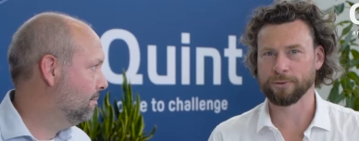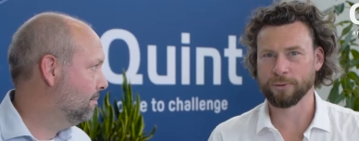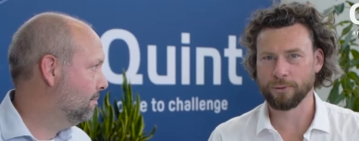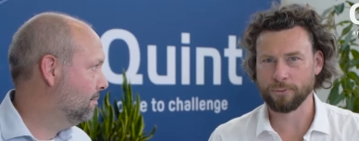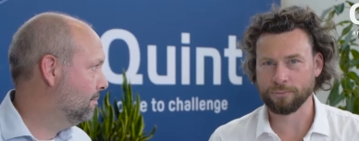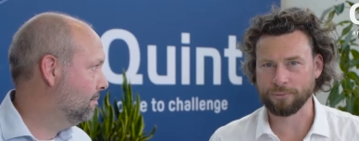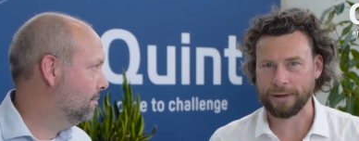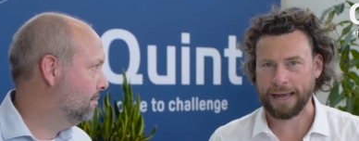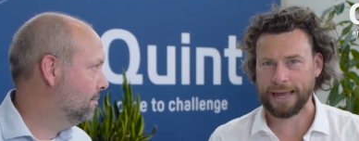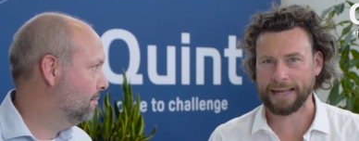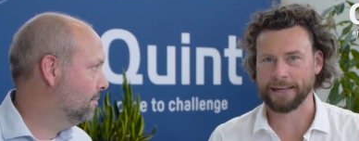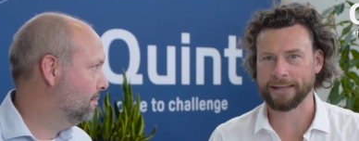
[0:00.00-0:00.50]

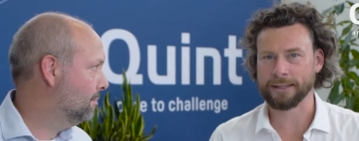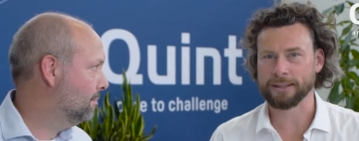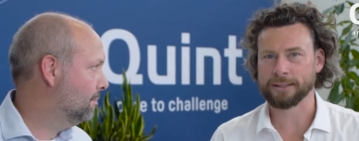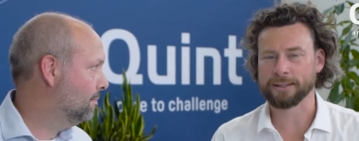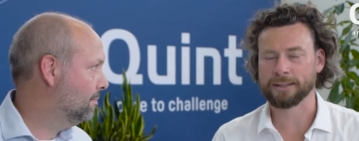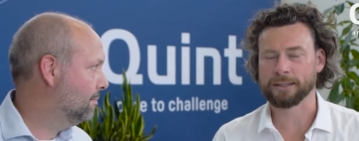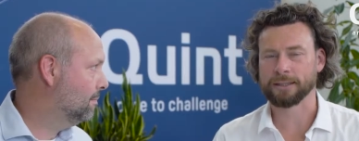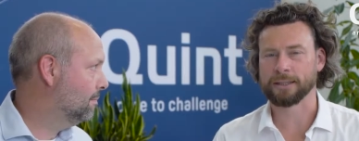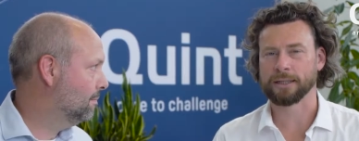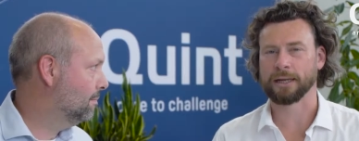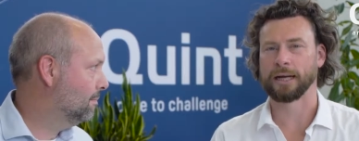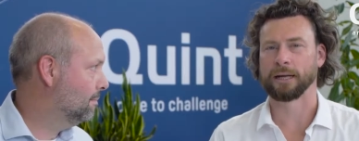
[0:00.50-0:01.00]
Speaker 1: Dolf
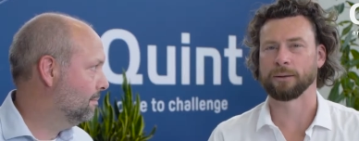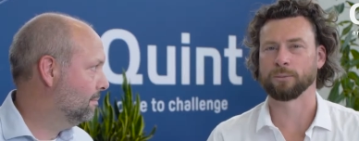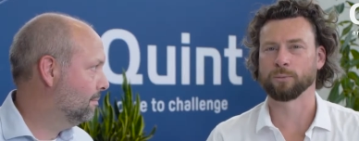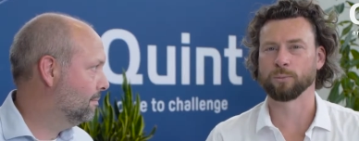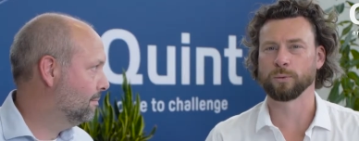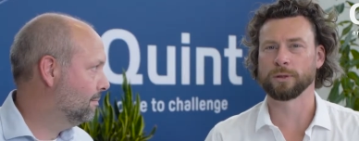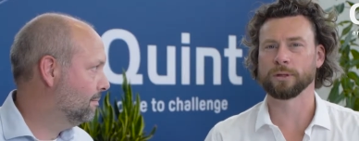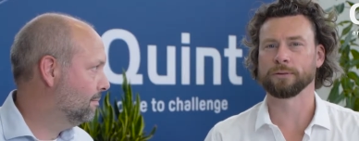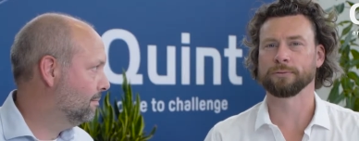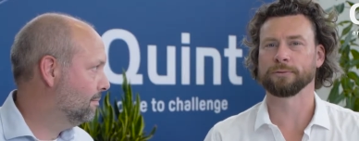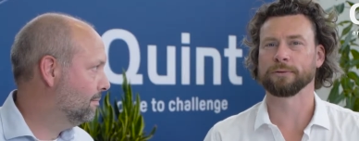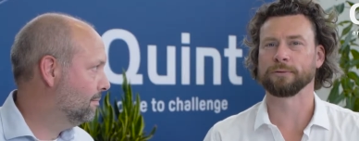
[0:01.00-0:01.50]
Reinders. I am
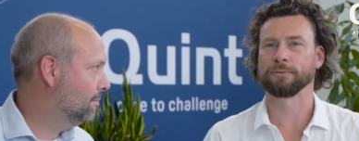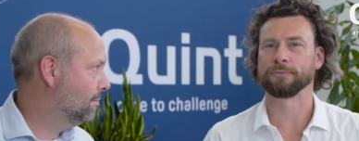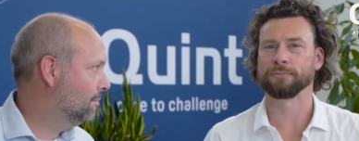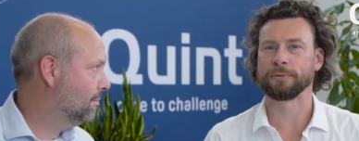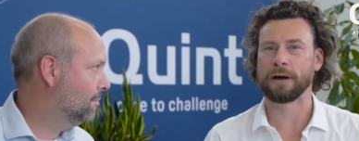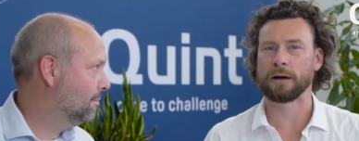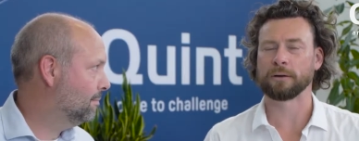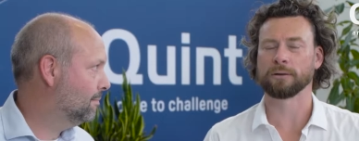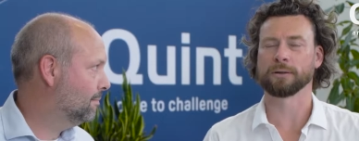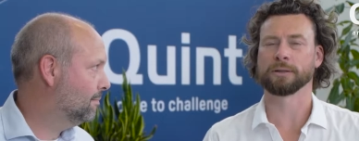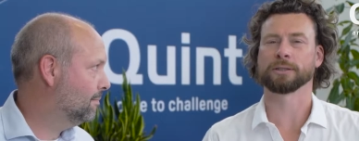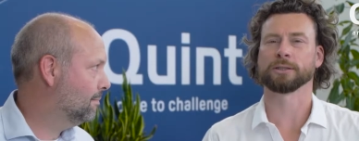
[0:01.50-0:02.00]
one of the
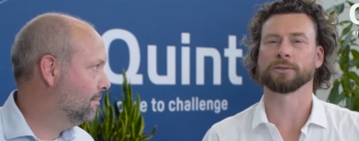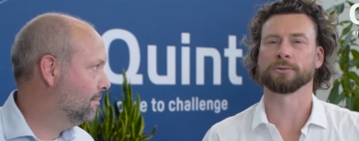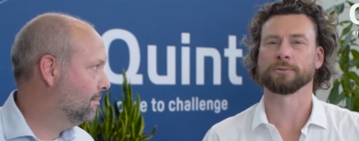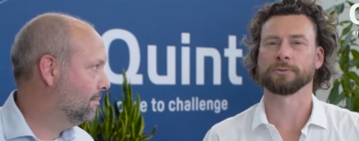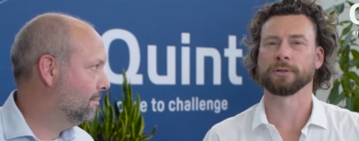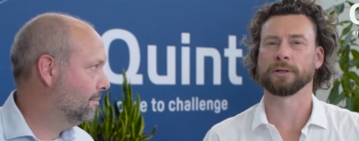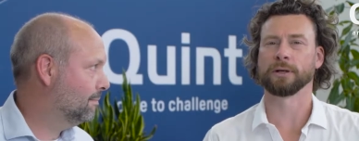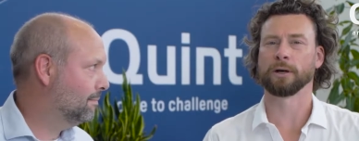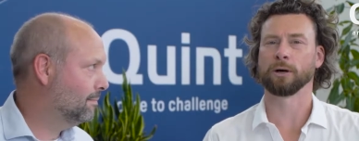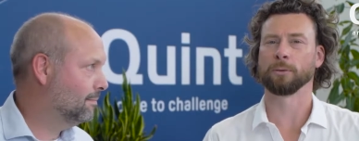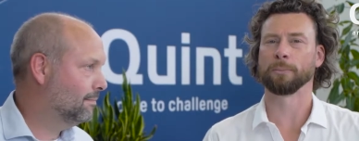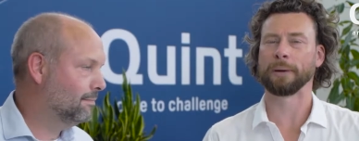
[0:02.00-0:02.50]
founders of
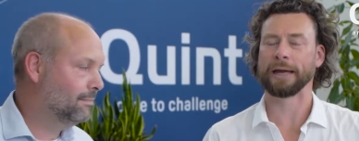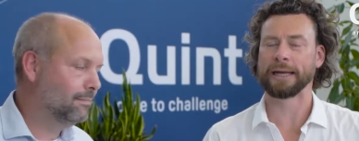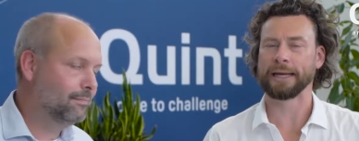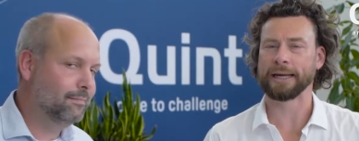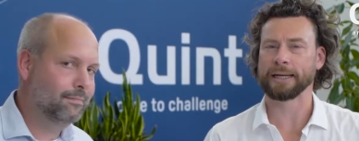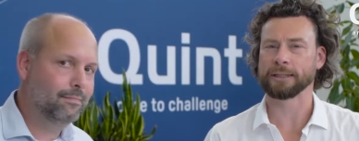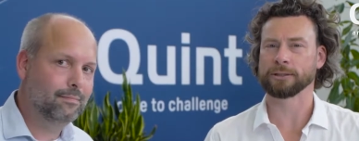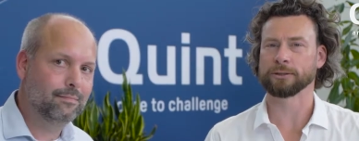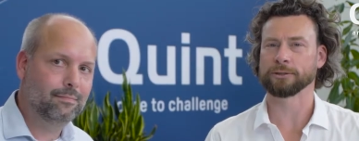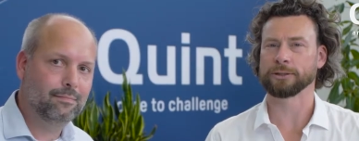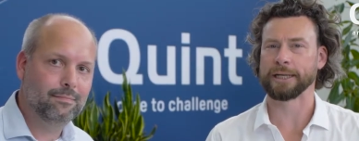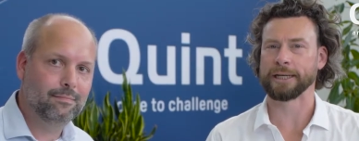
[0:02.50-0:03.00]
the Obeya
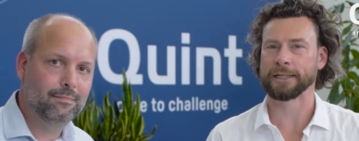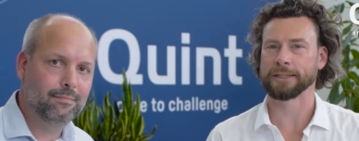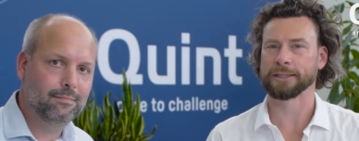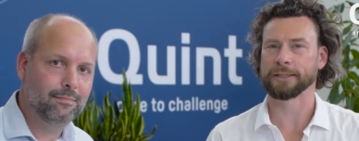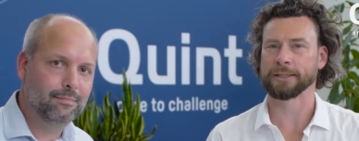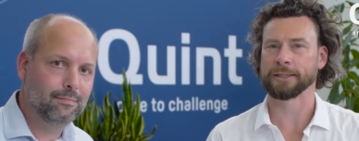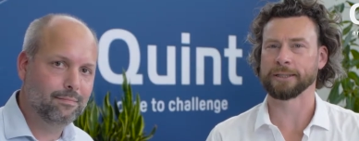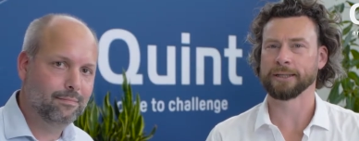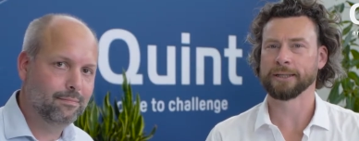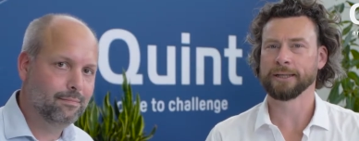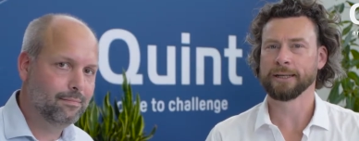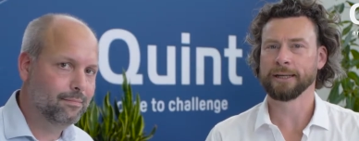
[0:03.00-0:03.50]

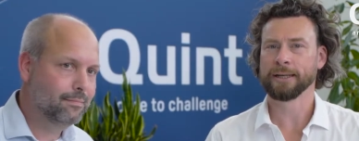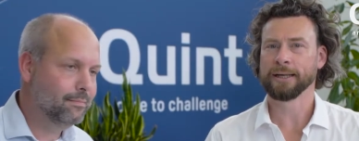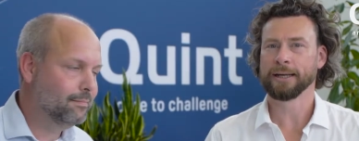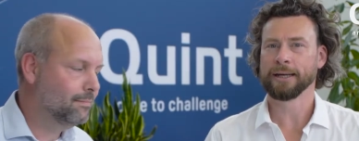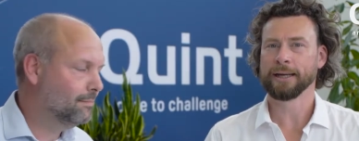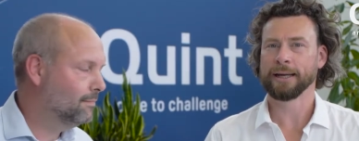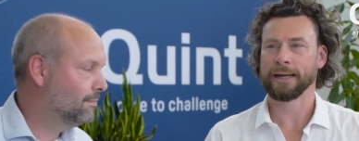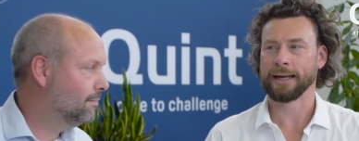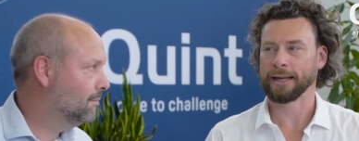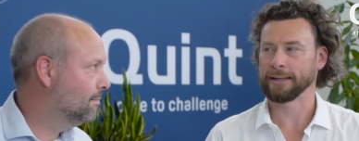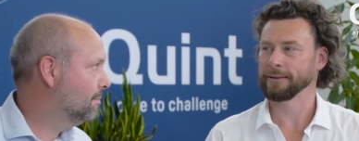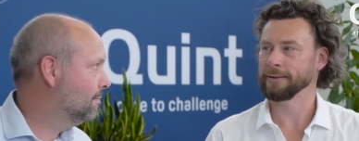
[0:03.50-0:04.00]
Association.
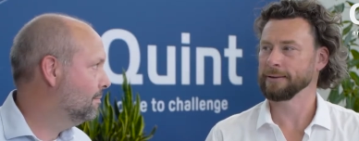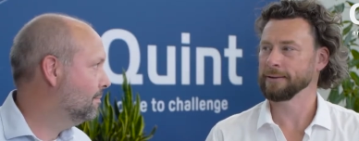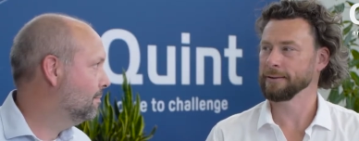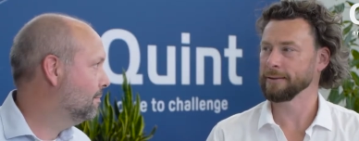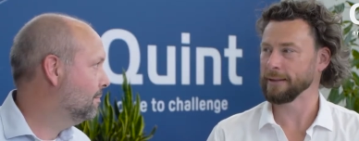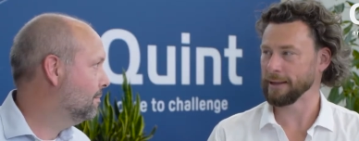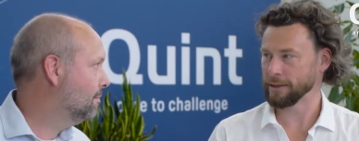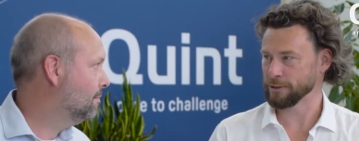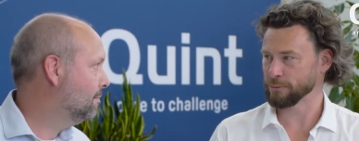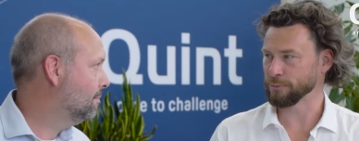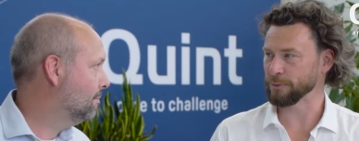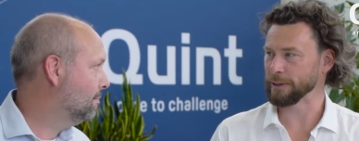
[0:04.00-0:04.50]
And
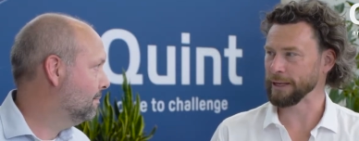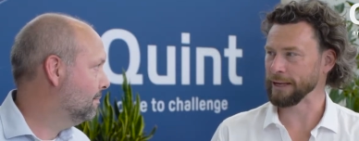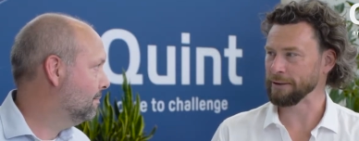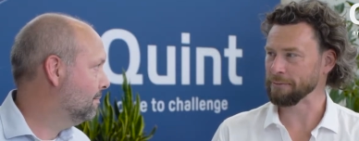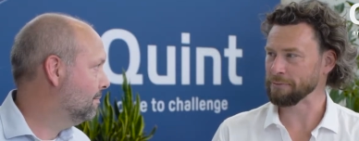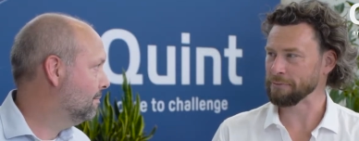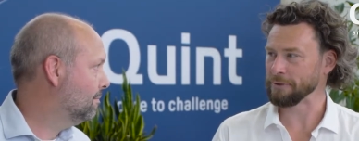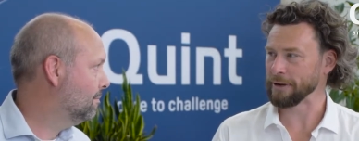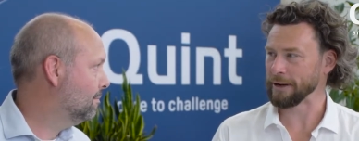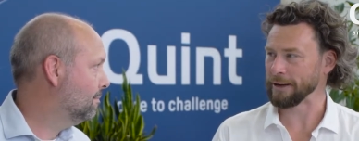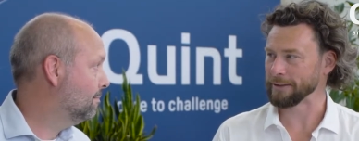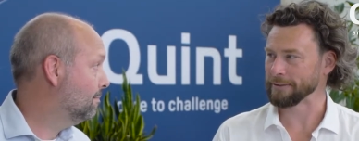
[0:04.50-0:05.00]
thanks for the
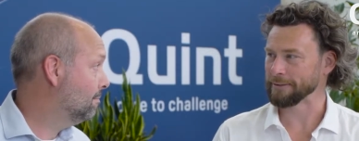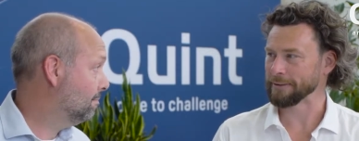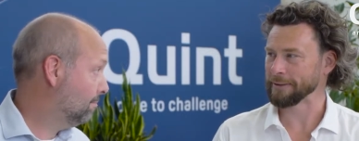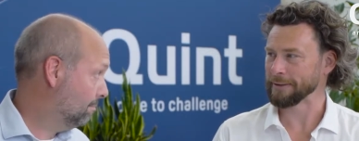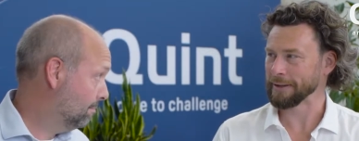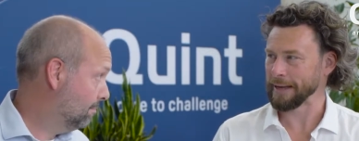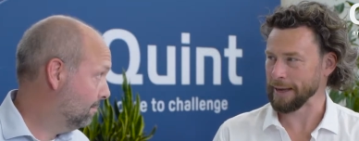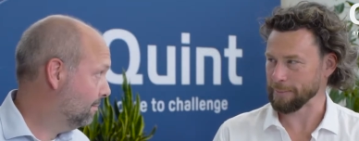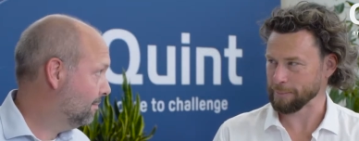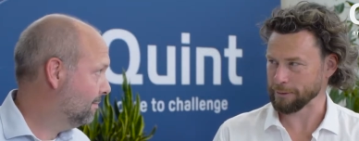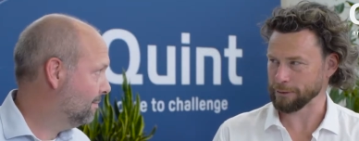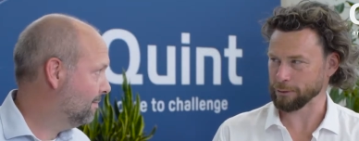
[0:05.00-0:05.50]
invite.
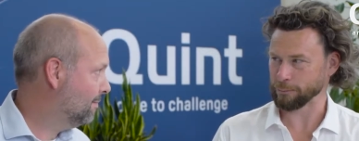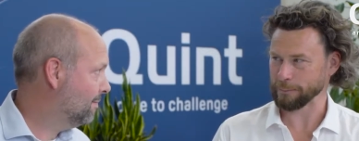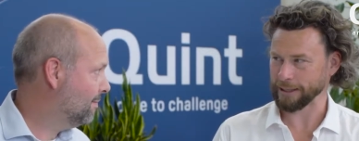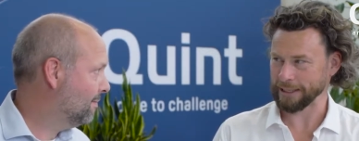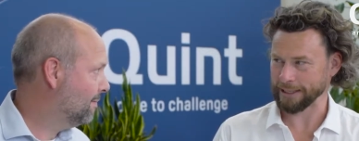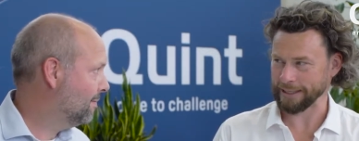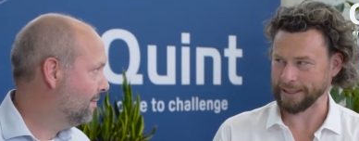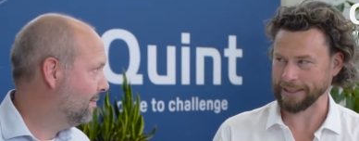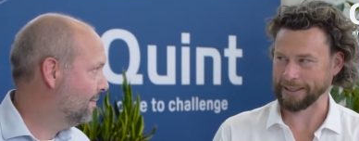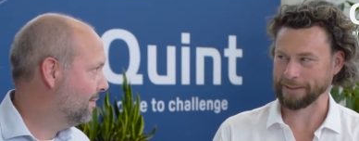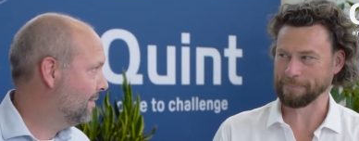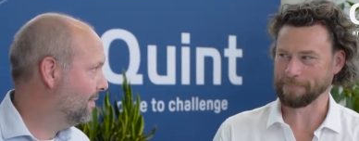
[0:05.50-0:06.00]
Happy to be
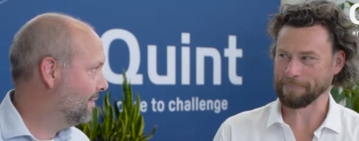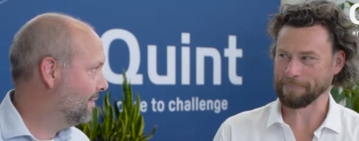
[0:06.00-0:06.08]
here.